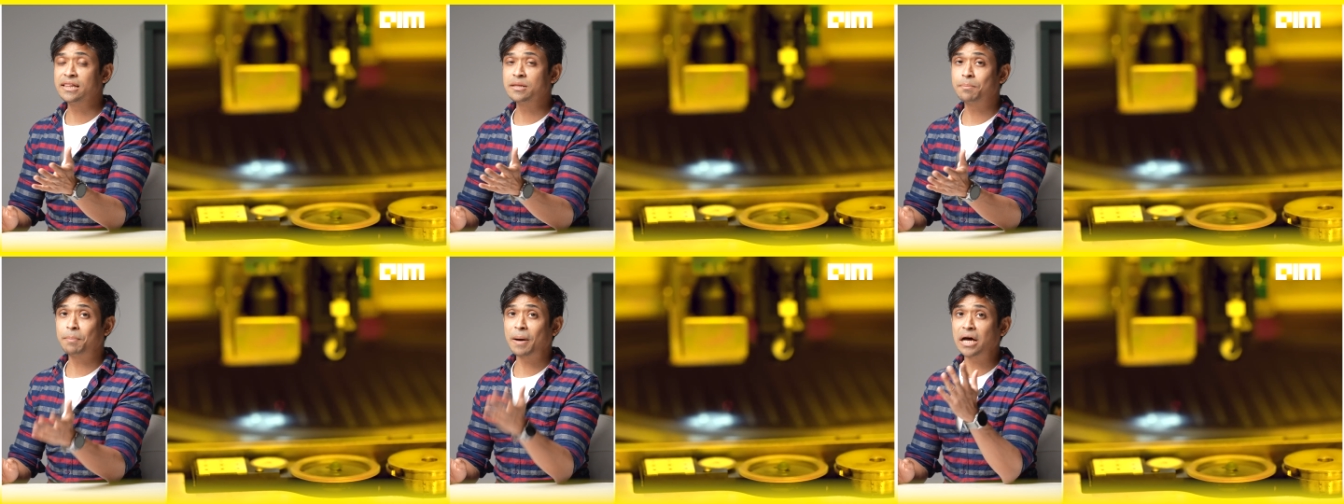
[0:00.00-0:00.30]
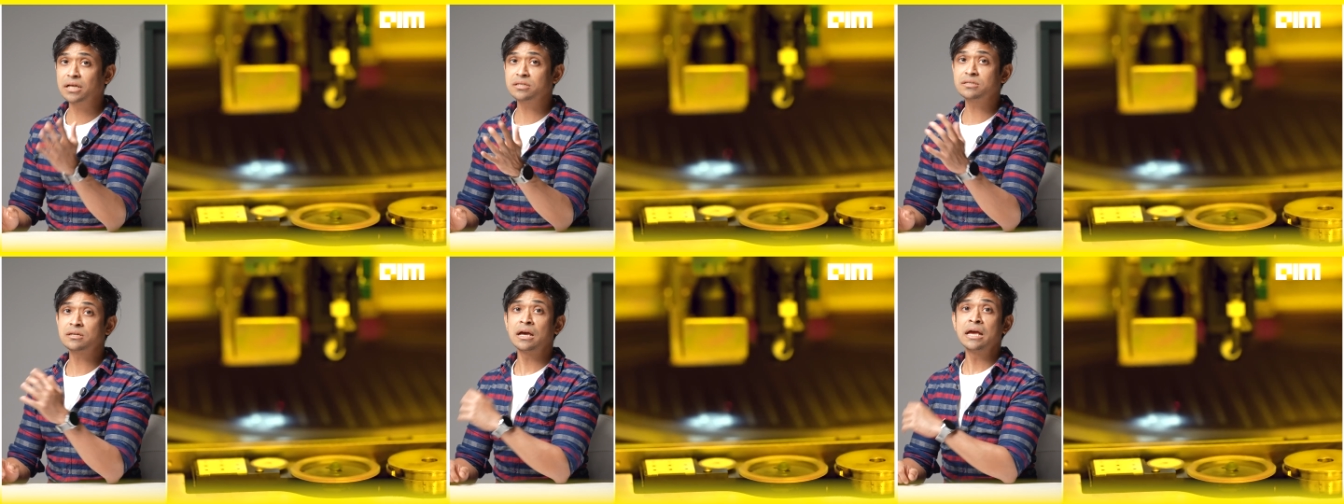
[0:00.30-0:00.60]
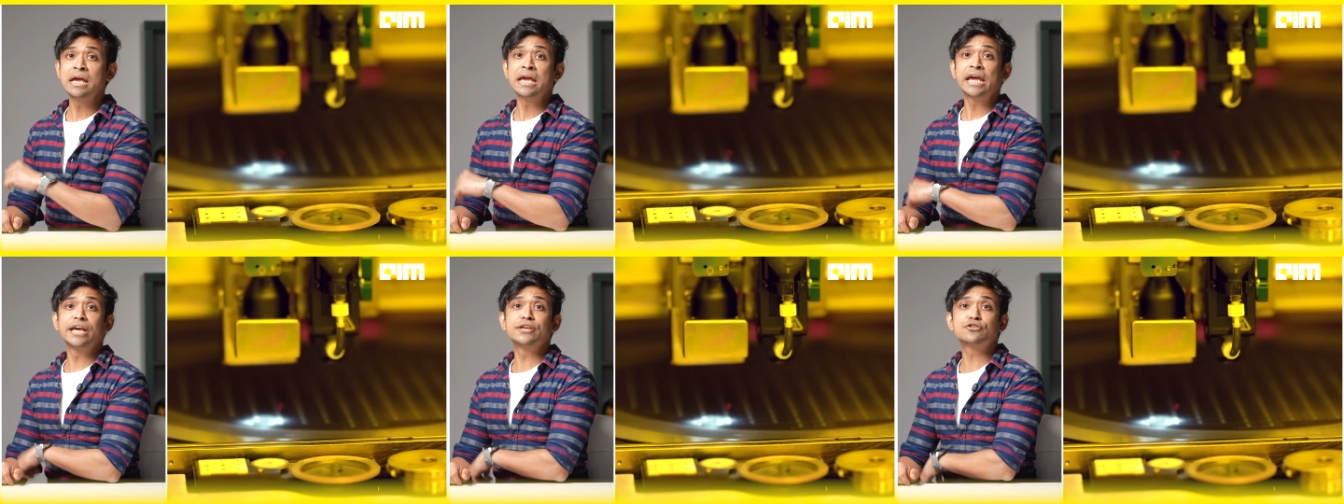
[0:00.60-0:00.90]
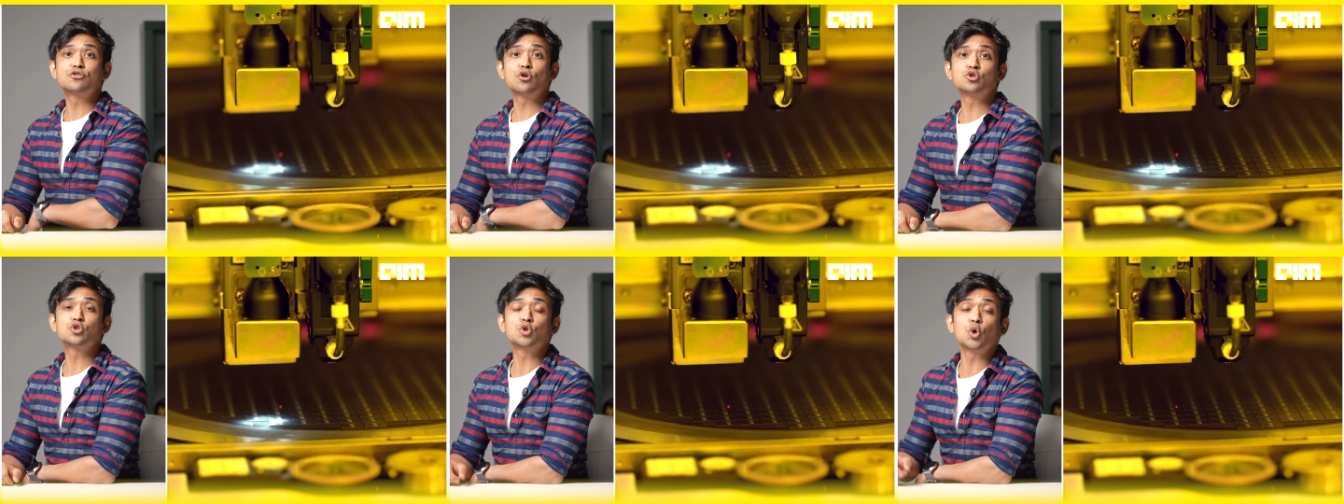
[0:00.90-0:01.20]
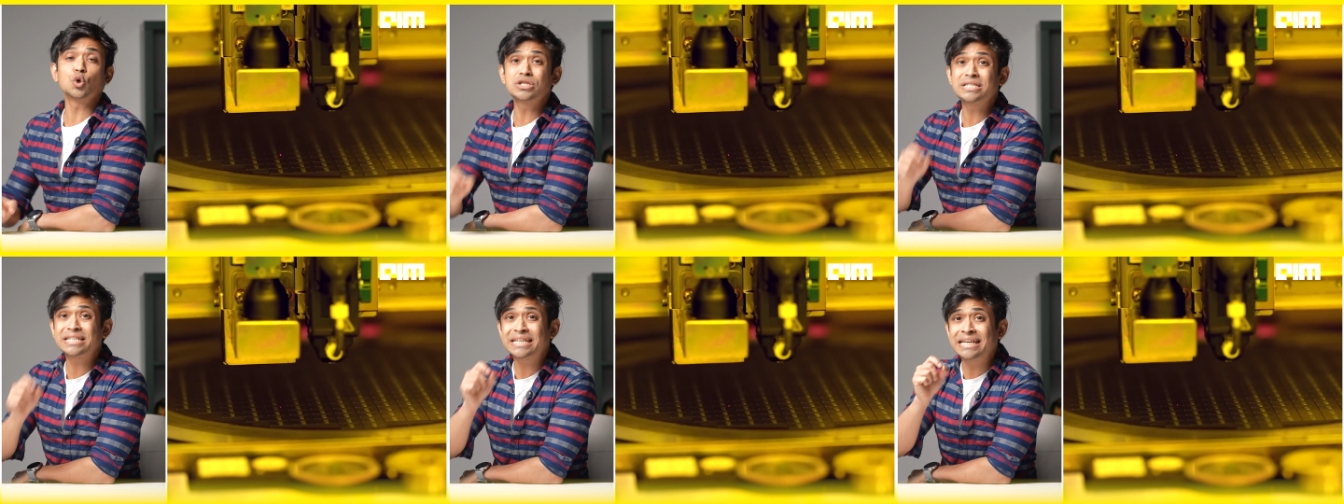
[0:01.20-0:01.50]
In the past, ISRO
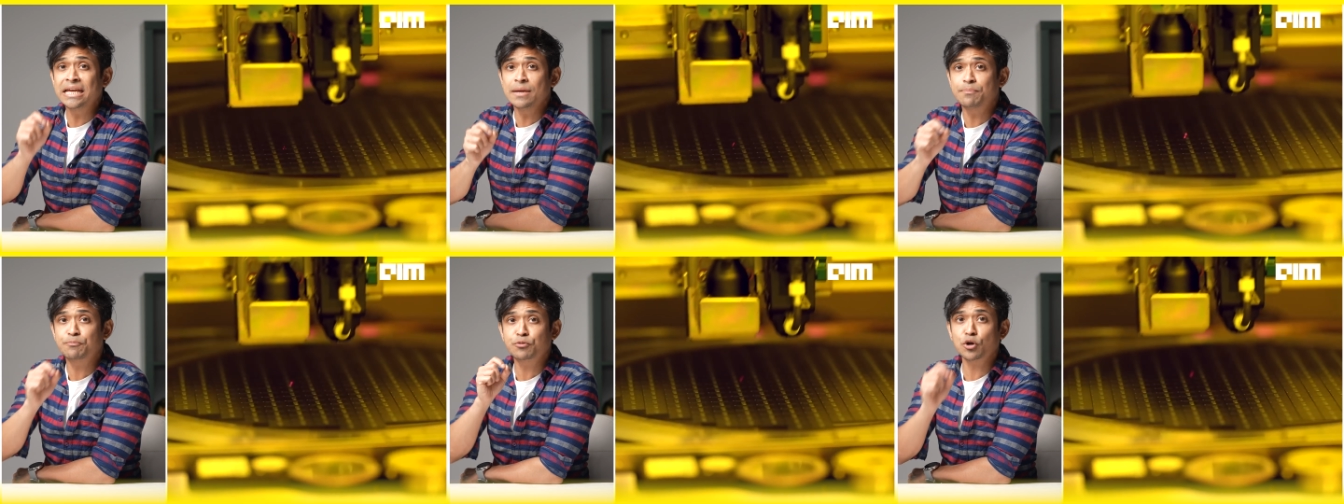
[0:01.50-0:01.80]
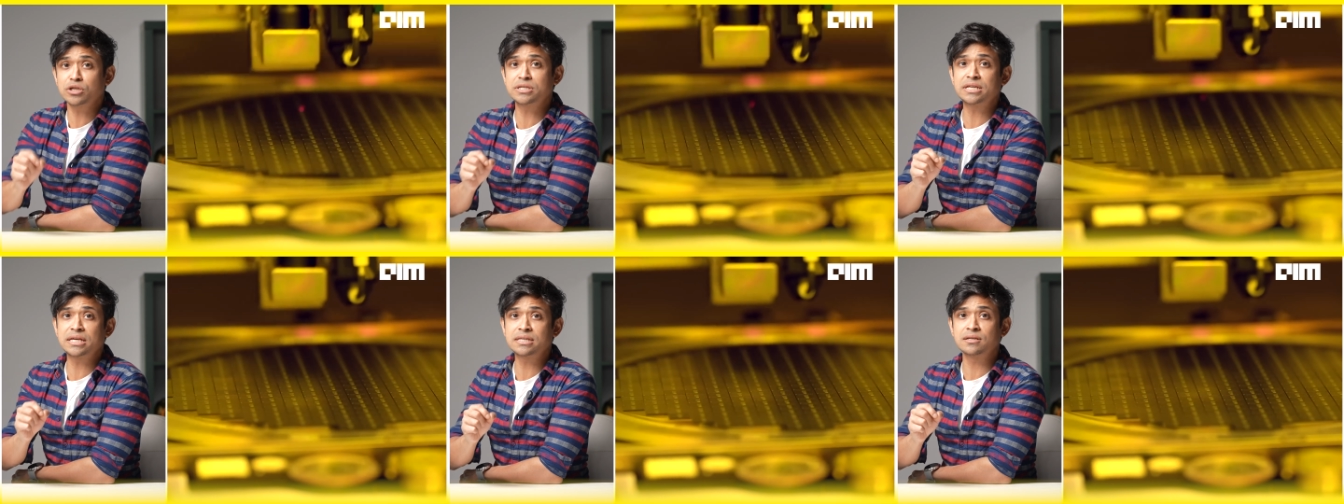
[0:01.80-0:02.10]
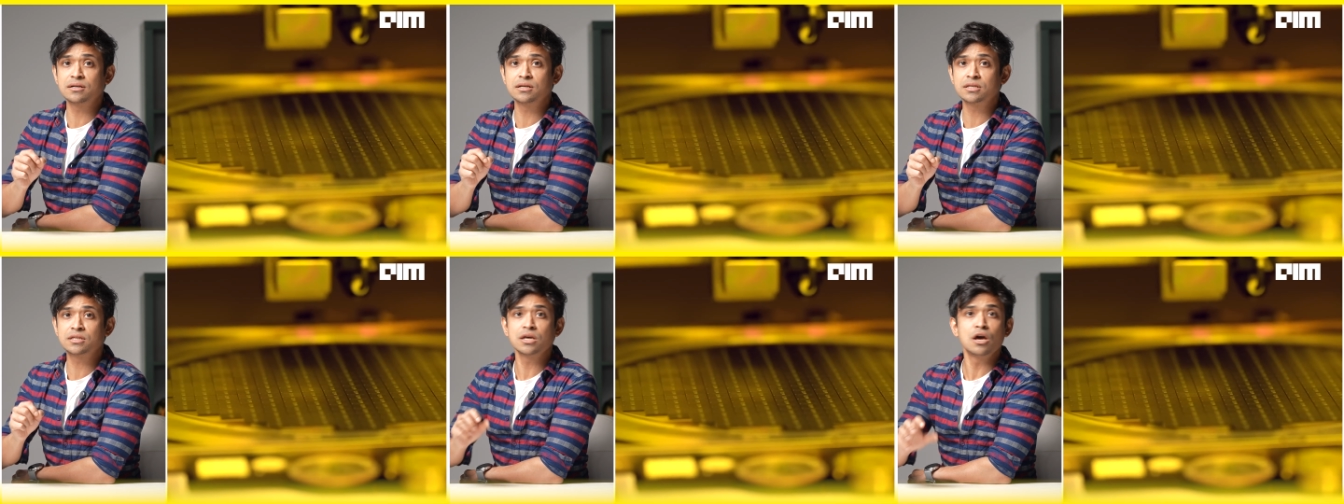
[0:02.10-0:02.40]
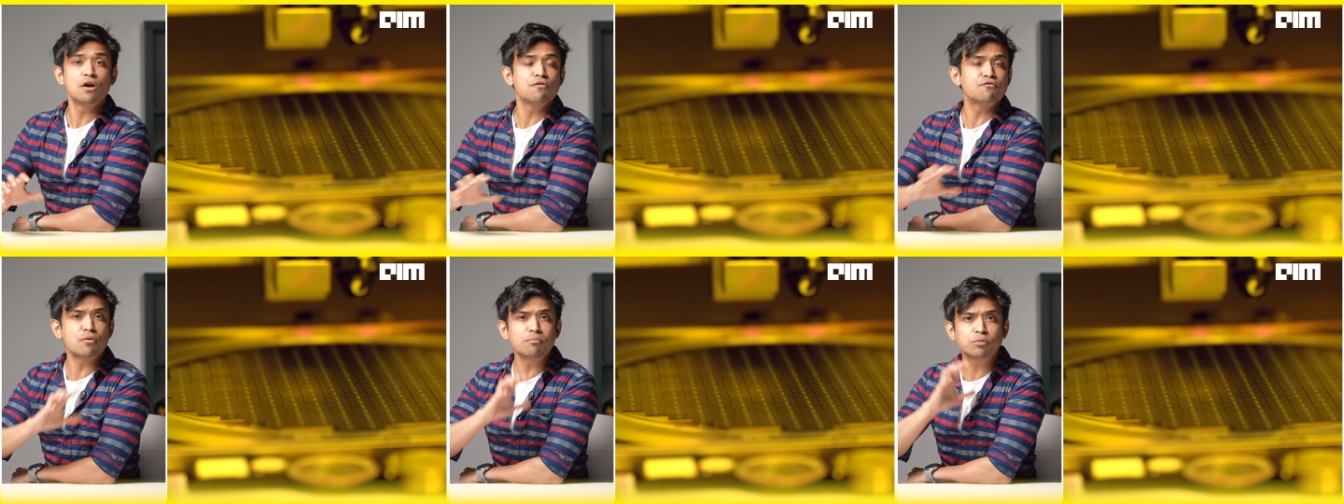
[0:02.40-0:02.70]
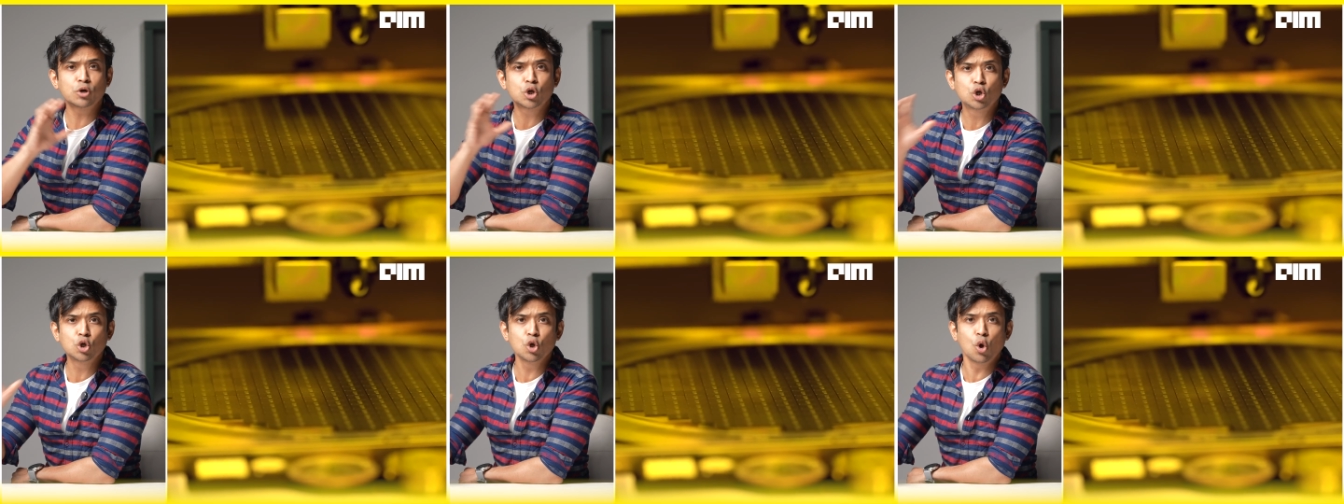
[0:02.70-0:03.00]
sourced key processors
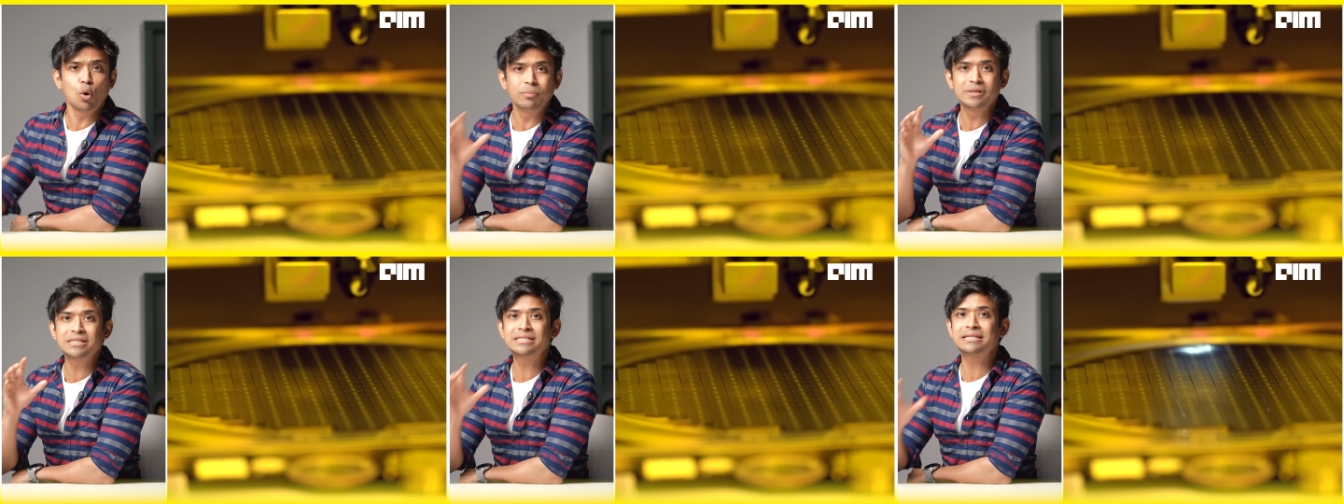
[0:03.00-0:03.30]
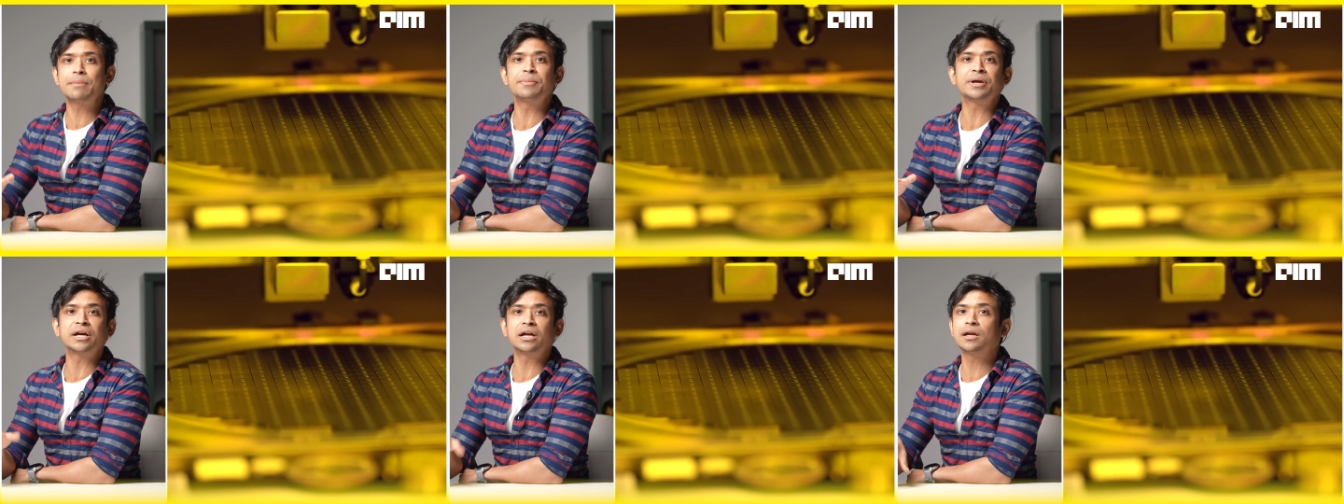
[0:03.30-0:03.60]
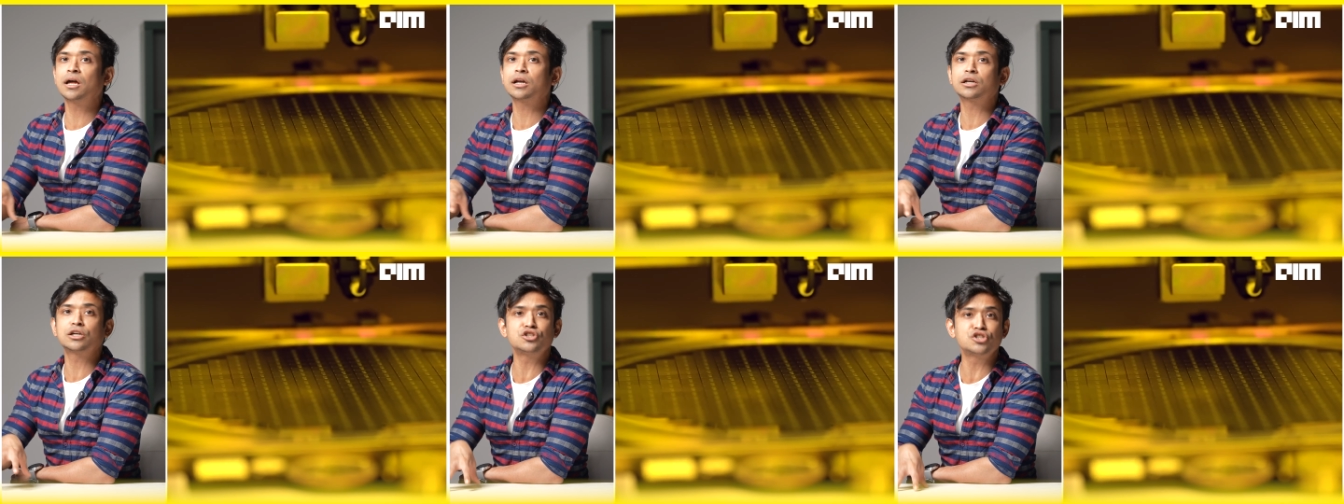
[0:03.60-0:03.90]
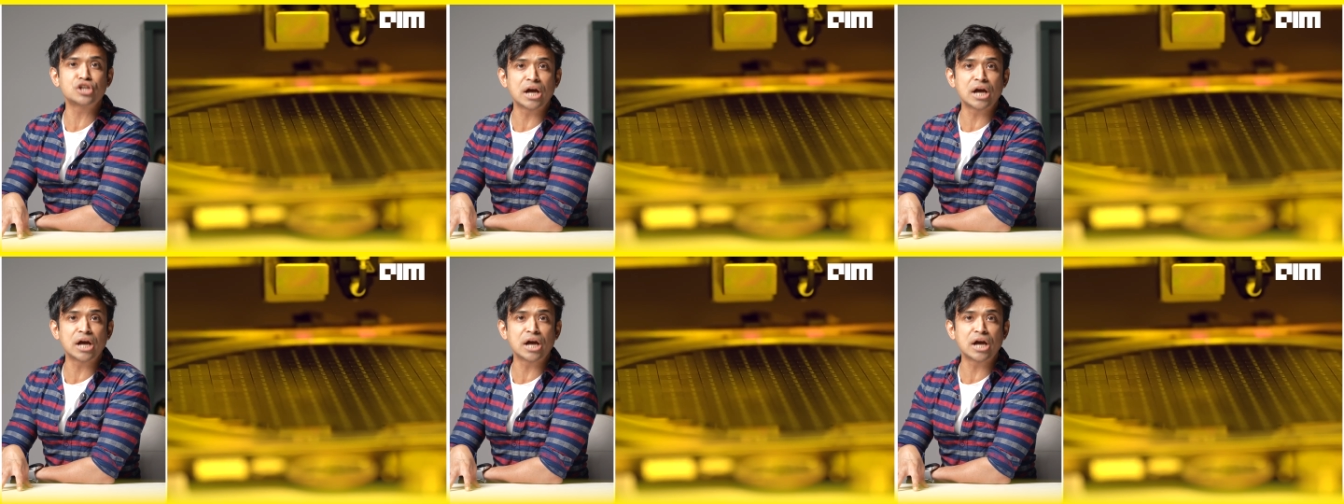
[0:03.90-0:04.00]
from global semiconductor